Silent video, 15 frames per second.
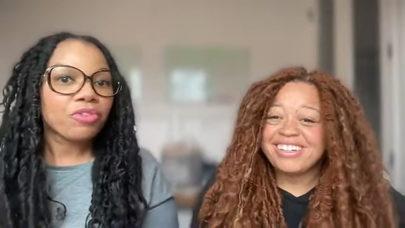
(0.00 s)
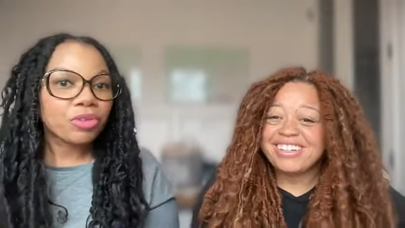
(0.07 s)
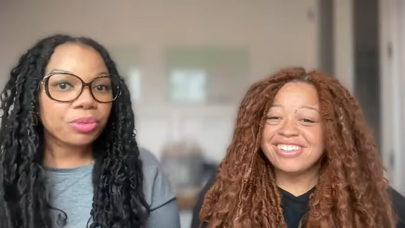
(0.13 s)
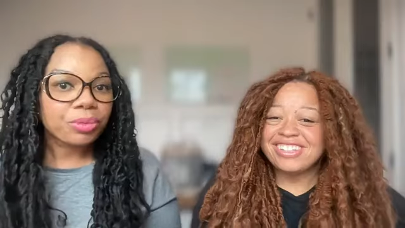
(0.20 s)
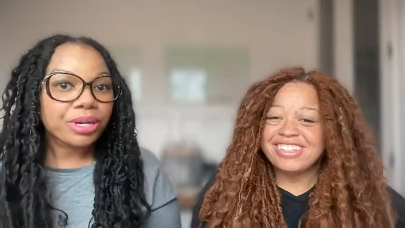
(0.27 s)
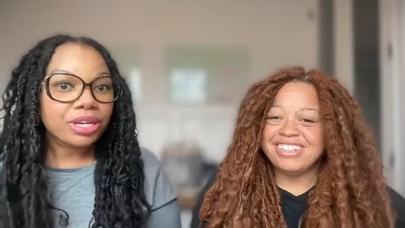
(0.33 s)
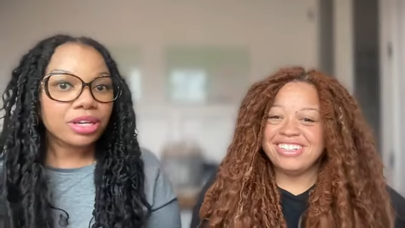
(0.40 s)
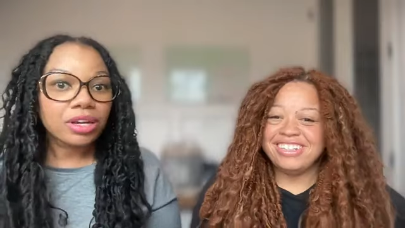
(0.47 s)
Speaker 1: girl,
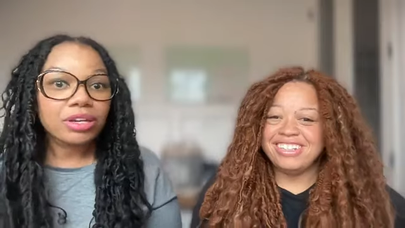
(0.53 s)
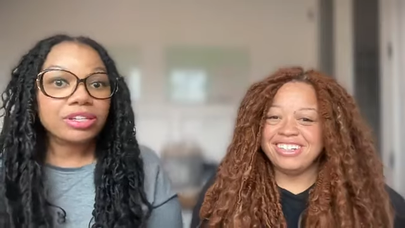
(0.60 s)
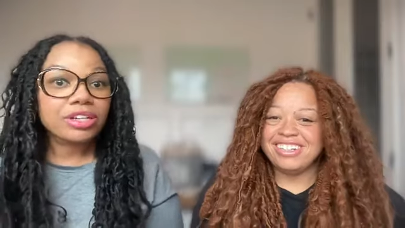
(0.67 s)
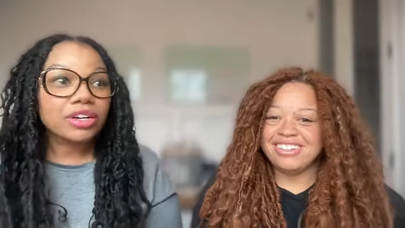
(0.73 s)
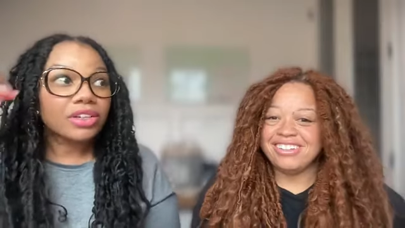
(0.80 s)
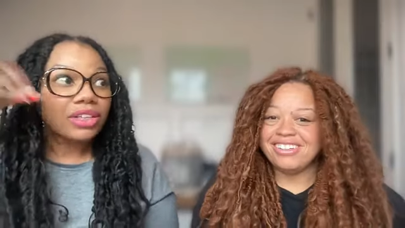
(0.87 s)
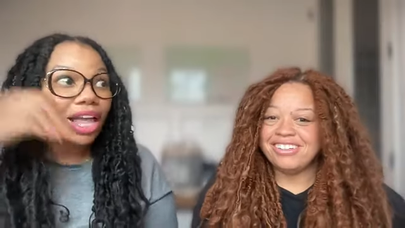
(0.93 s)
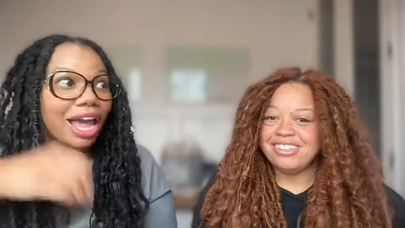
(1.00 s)
real.
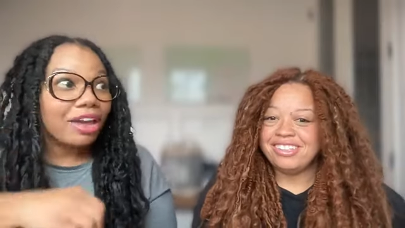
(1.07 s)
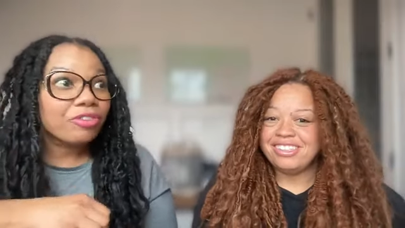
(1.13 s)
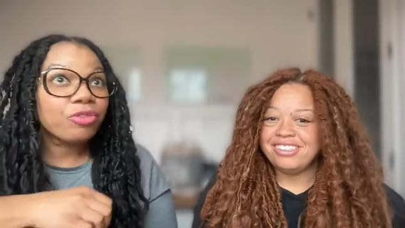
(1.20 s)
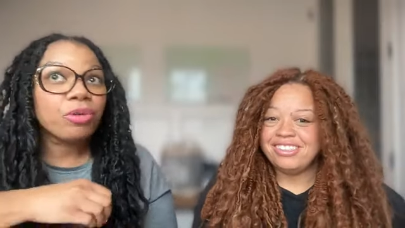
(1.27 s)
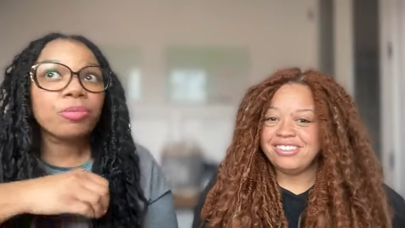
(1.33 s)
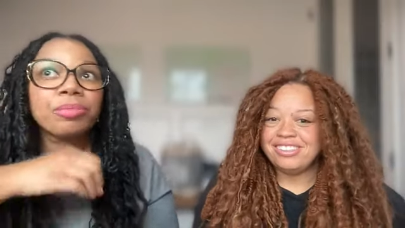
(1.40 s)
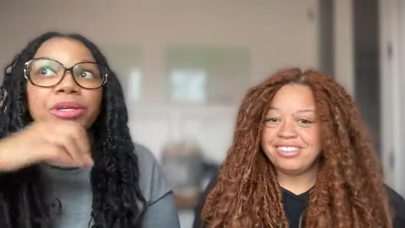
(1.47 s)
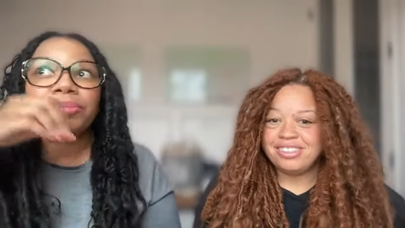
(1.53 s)
Your life
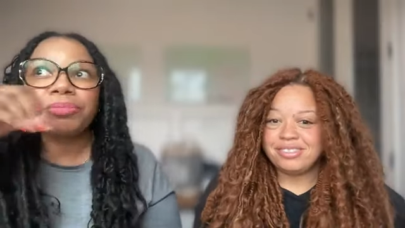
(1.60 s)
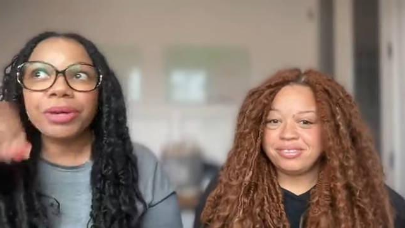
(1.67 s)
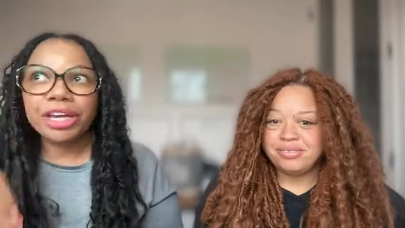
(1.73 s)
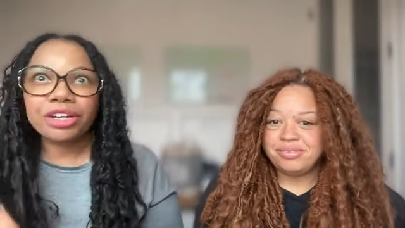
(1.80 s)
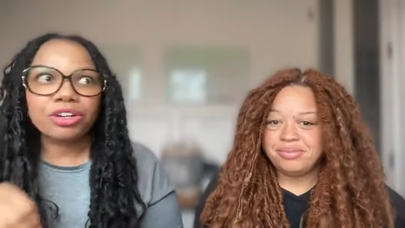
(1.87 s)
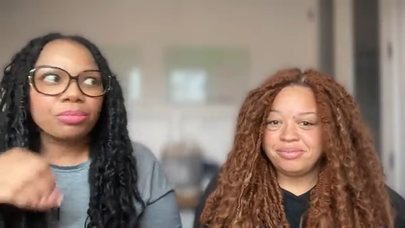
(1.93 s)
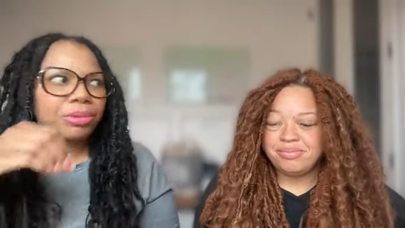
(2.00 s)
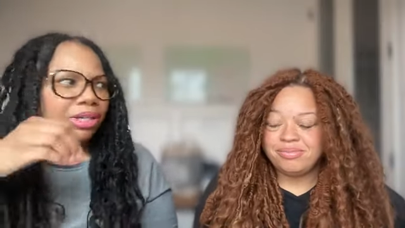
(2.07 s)
will be
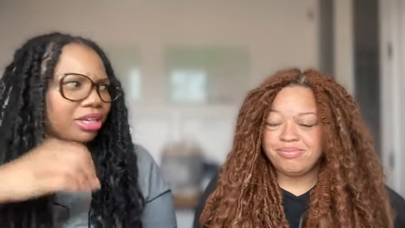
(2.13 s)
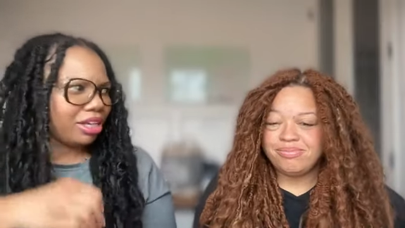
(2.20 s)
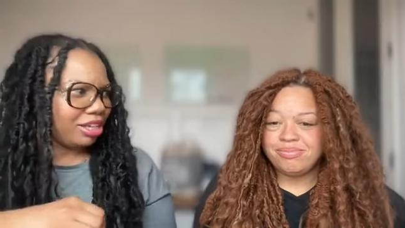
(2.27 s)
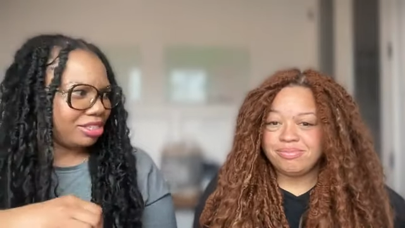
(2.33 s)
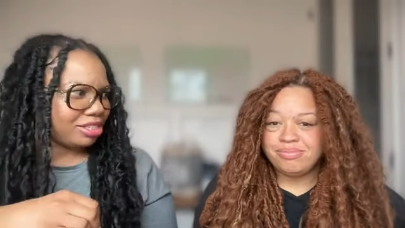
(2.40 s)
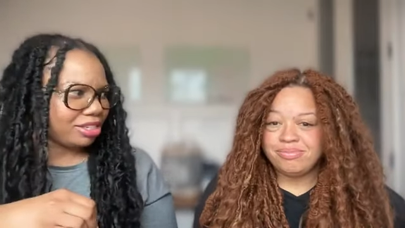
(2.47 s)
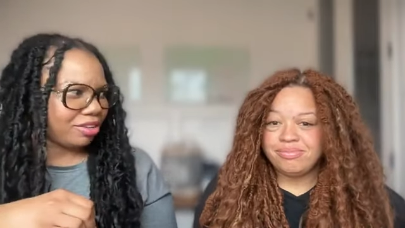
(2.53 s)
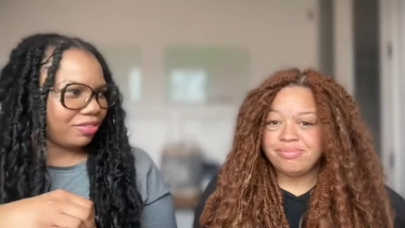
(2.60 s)
better
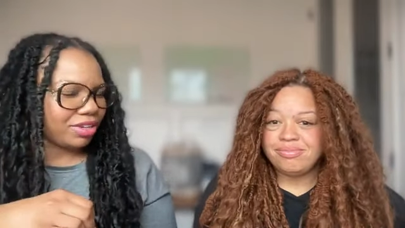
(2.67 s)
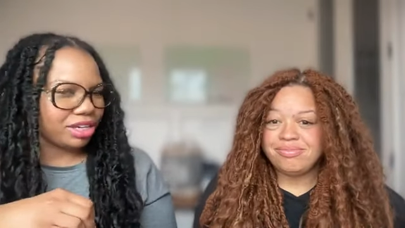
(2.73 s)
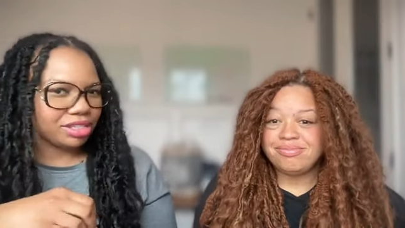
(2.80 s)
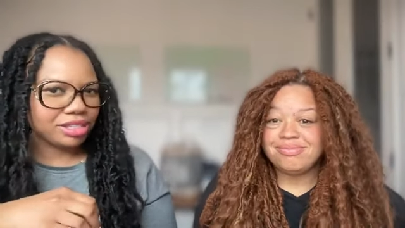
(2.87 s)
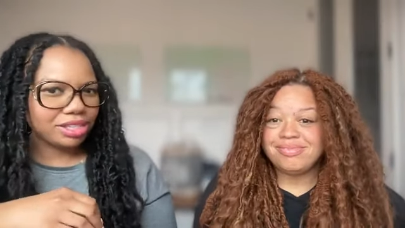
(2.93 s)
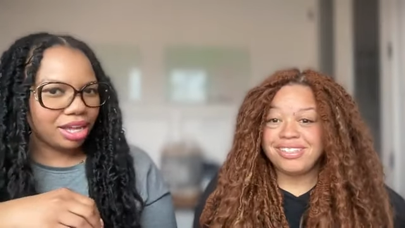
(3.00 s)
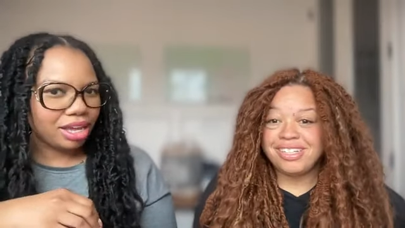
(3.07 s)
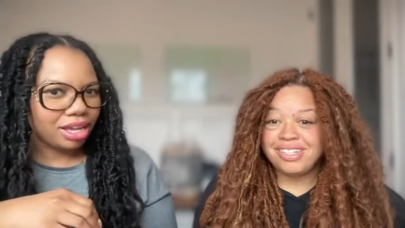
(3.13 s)
because of it."
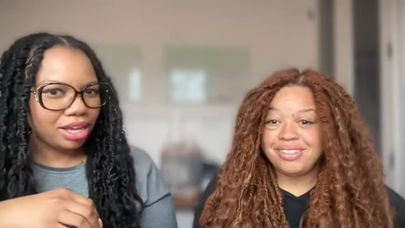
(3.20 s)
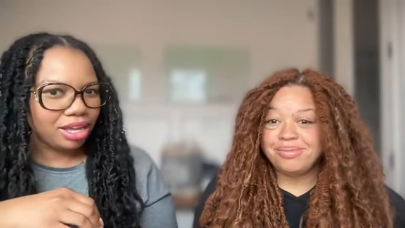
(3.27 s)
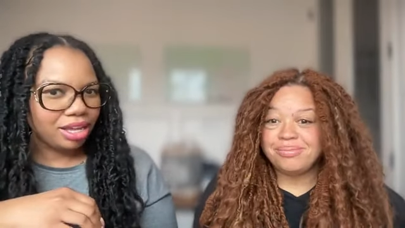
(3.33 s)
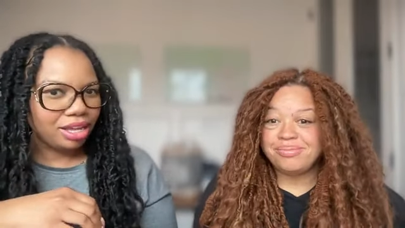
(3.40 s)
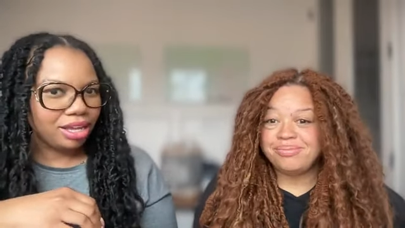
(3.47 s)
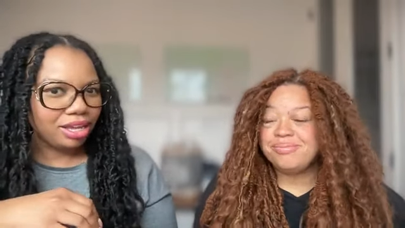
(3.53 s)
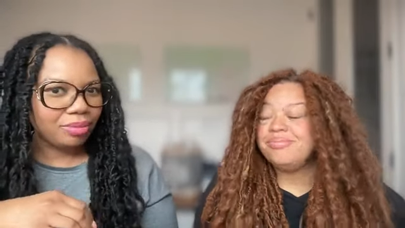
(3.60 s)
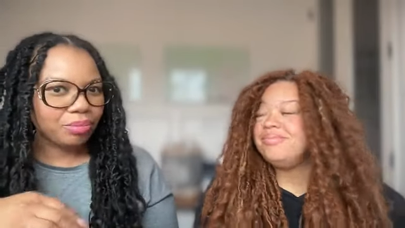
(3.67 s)
it's like, mm-hmm.
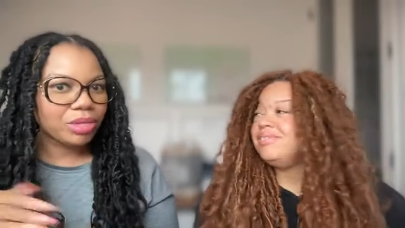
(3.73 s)
huh? we